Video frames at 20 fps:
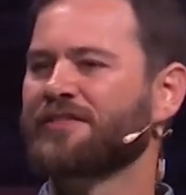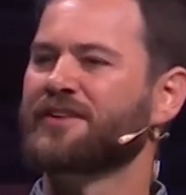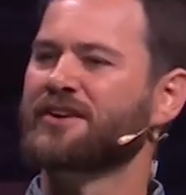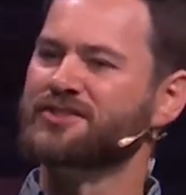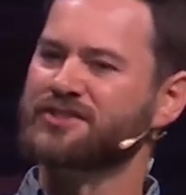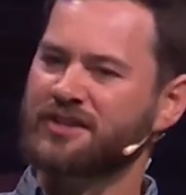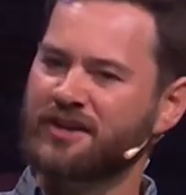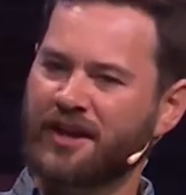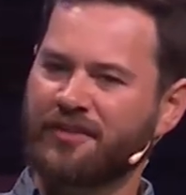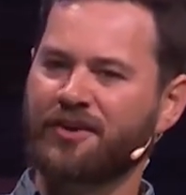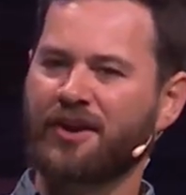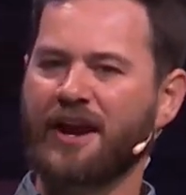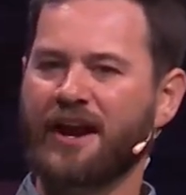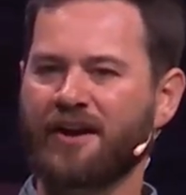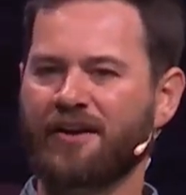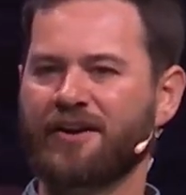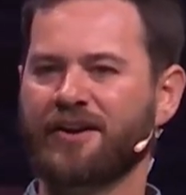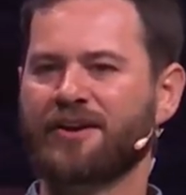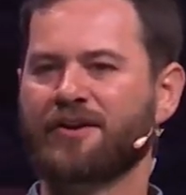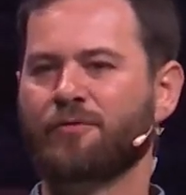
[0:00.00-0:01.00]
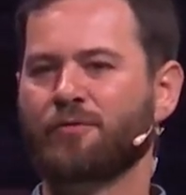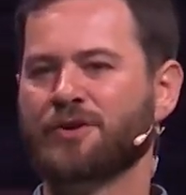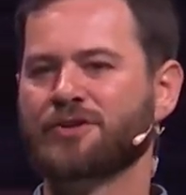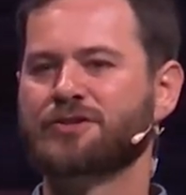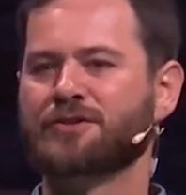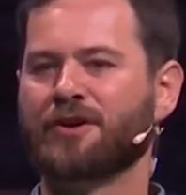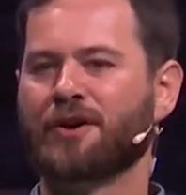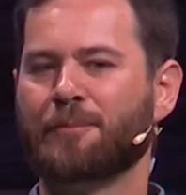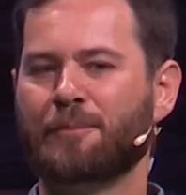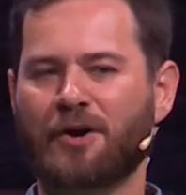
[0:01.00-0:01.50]
There's another area in
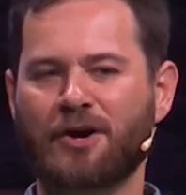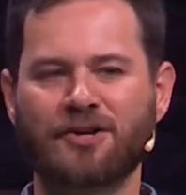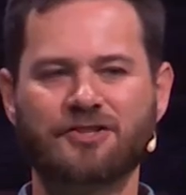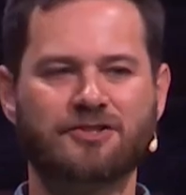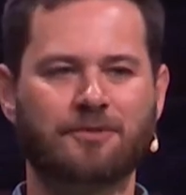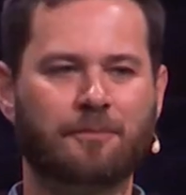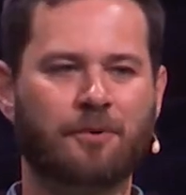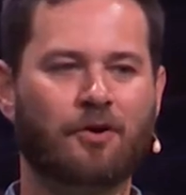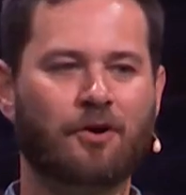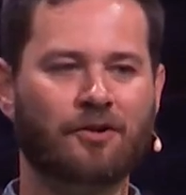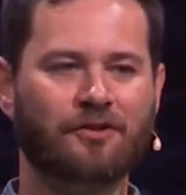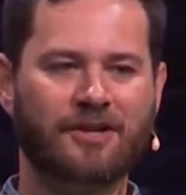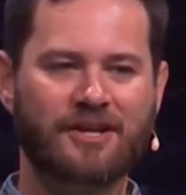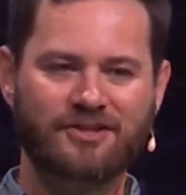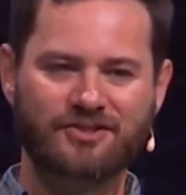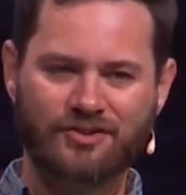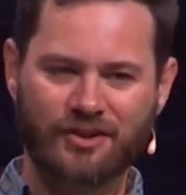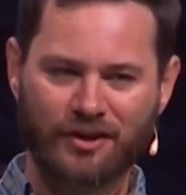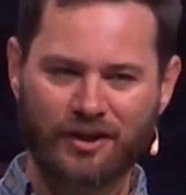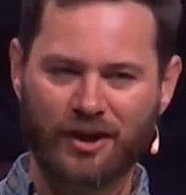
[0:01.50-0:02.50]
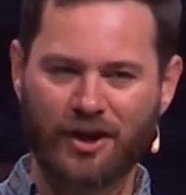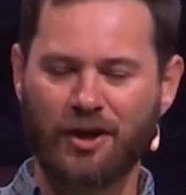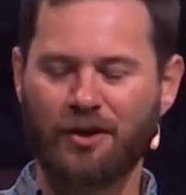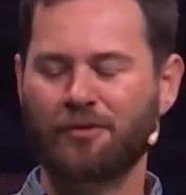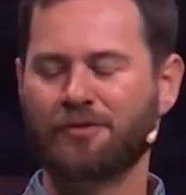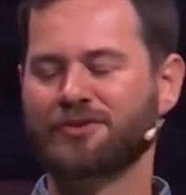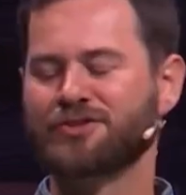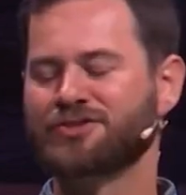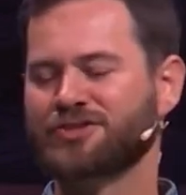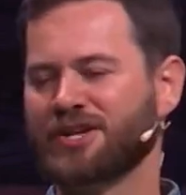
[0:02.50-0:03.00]
which Apostle Paul needs to
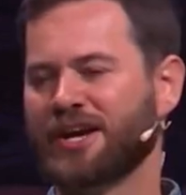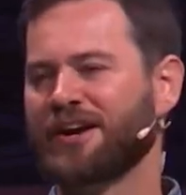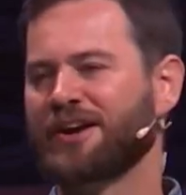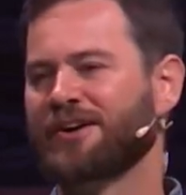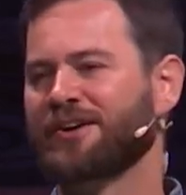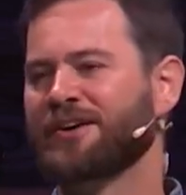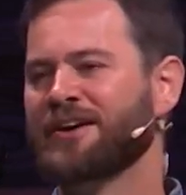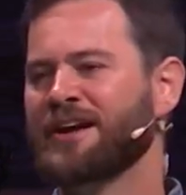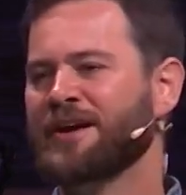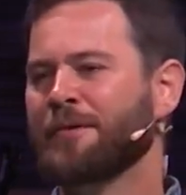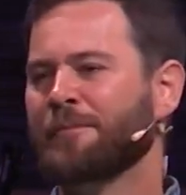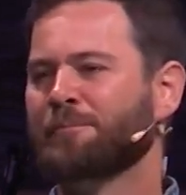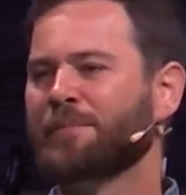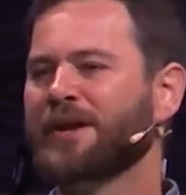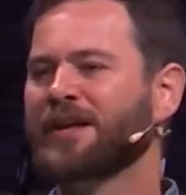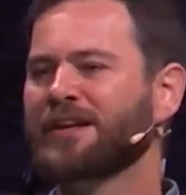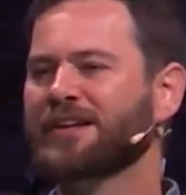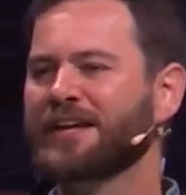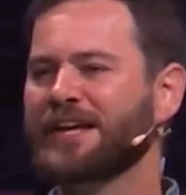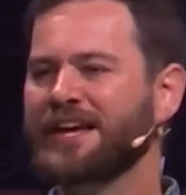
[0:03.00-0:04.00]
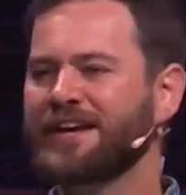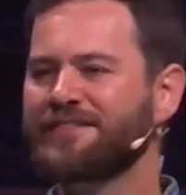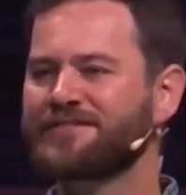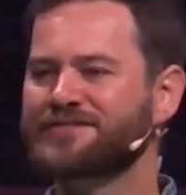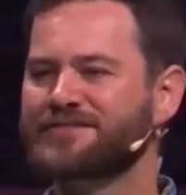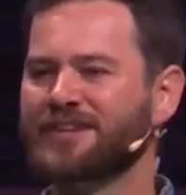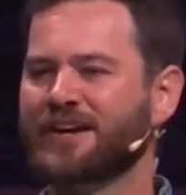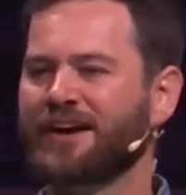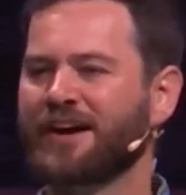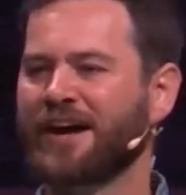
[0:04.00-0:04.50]
go and share, but he
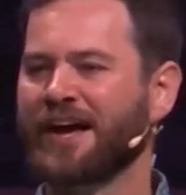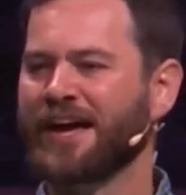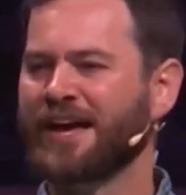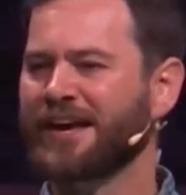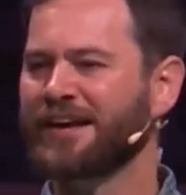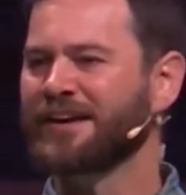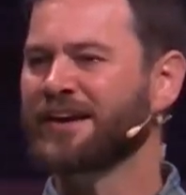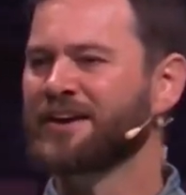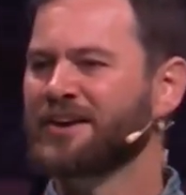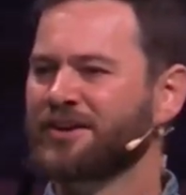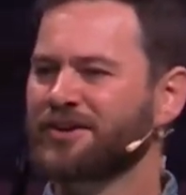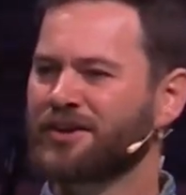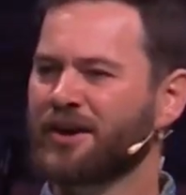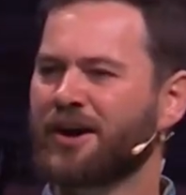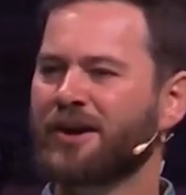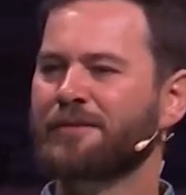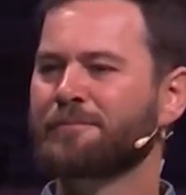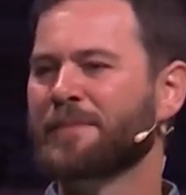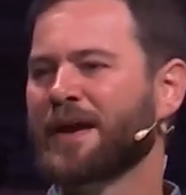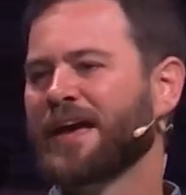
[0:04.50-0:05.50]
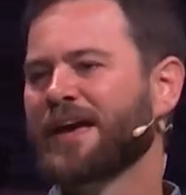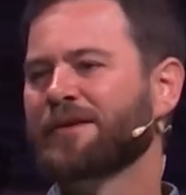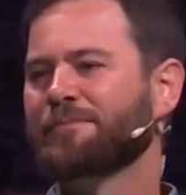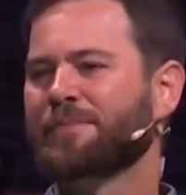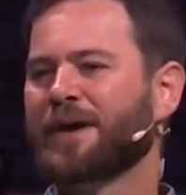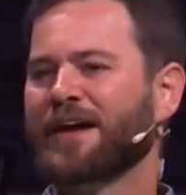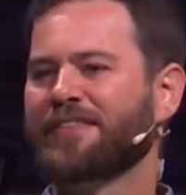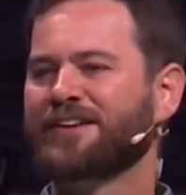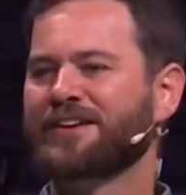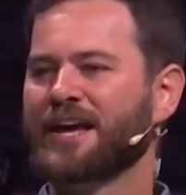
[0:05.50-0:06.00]
leaves a young man
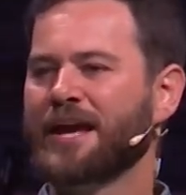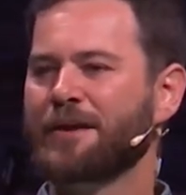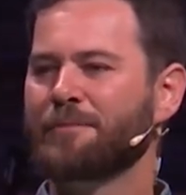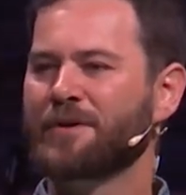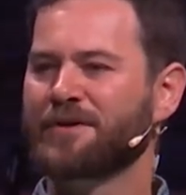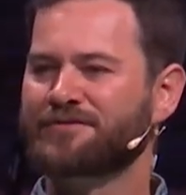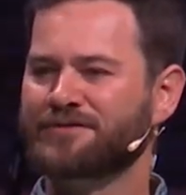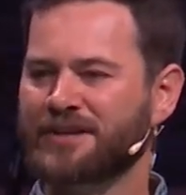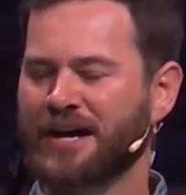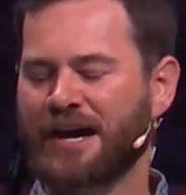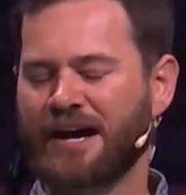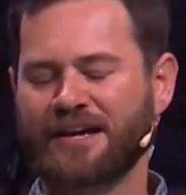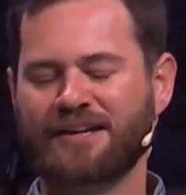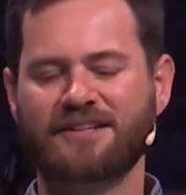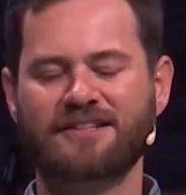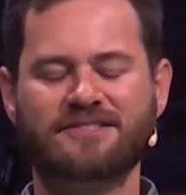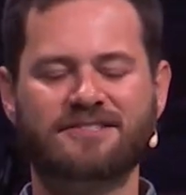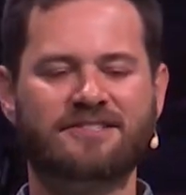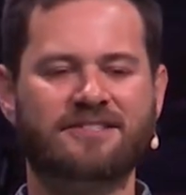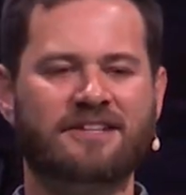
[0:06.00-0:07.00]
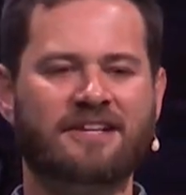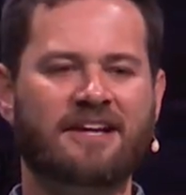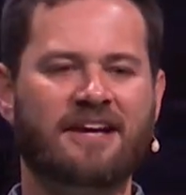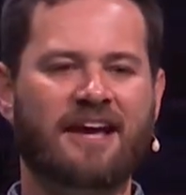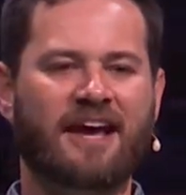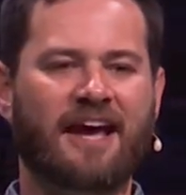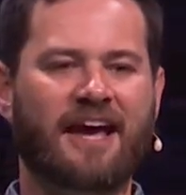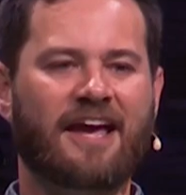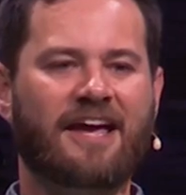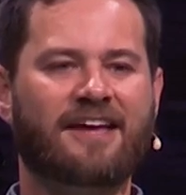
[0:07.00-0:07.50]
by the name of Titus,
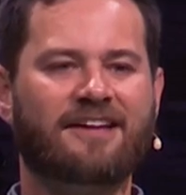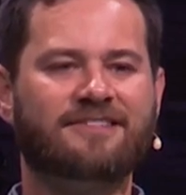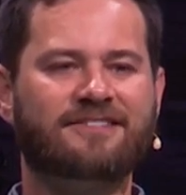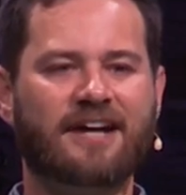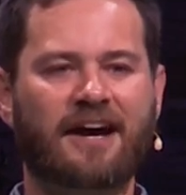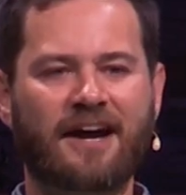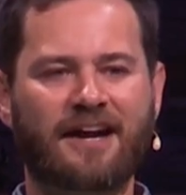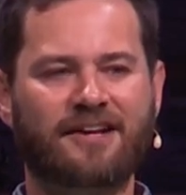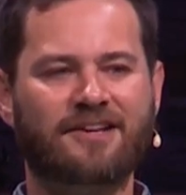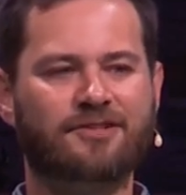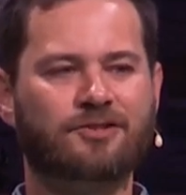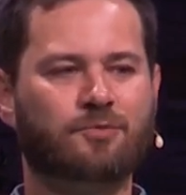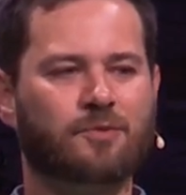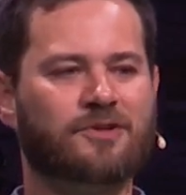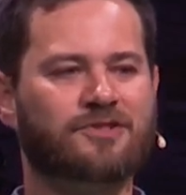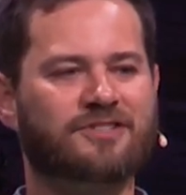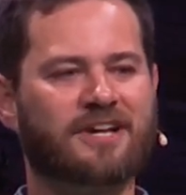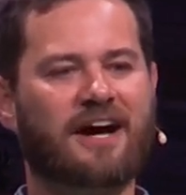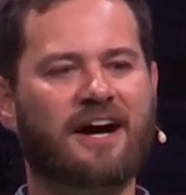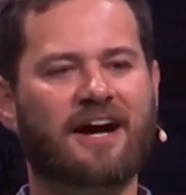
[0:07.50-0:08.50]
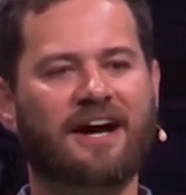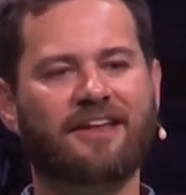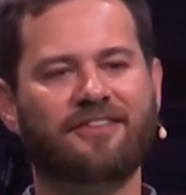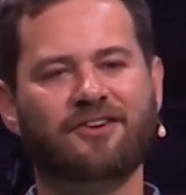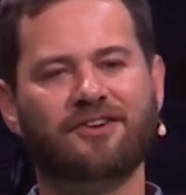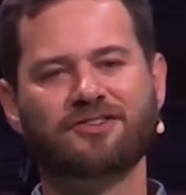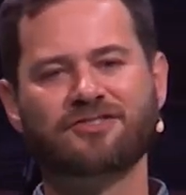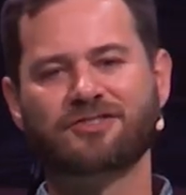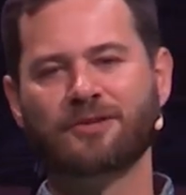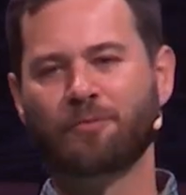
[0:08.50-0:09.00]
and Titus was
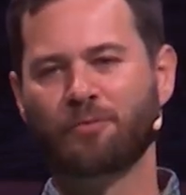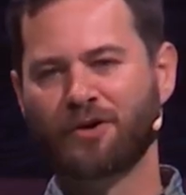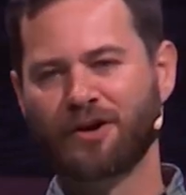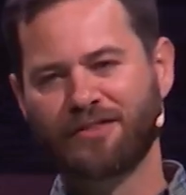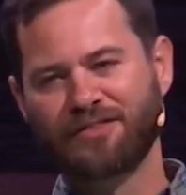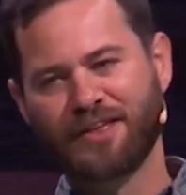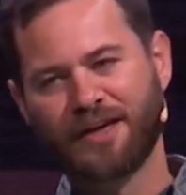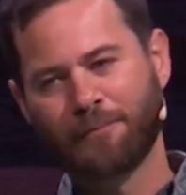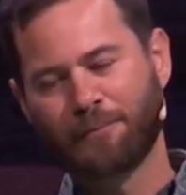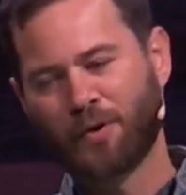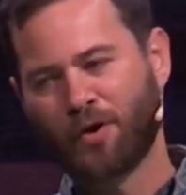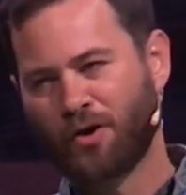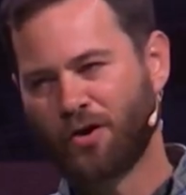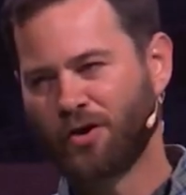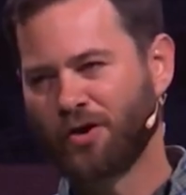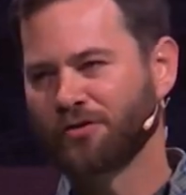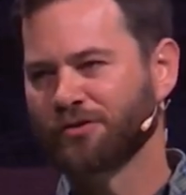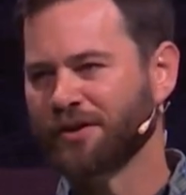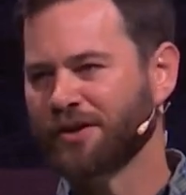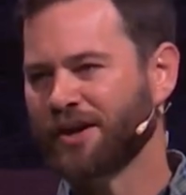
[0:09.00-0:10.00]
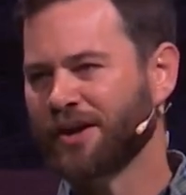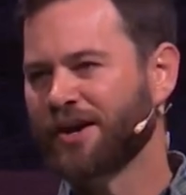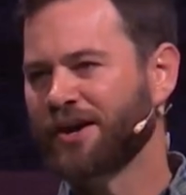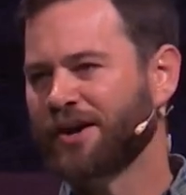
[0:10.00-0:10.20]
either someone that Paul,